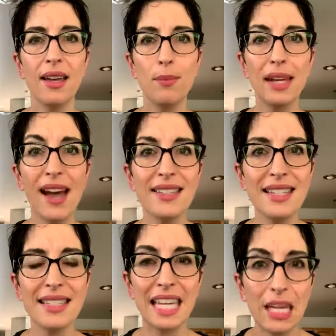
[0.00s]
because
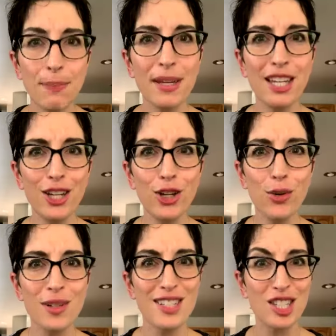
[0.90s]
it's keeping
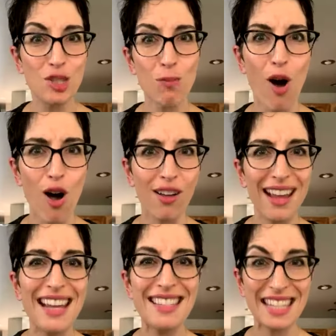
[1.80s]
you
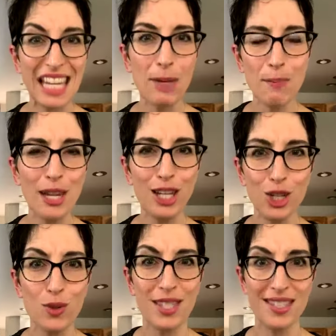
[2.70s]
small. It's keeping
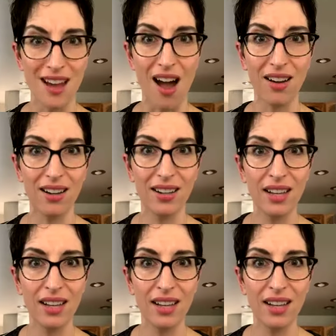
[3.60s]
you stuck.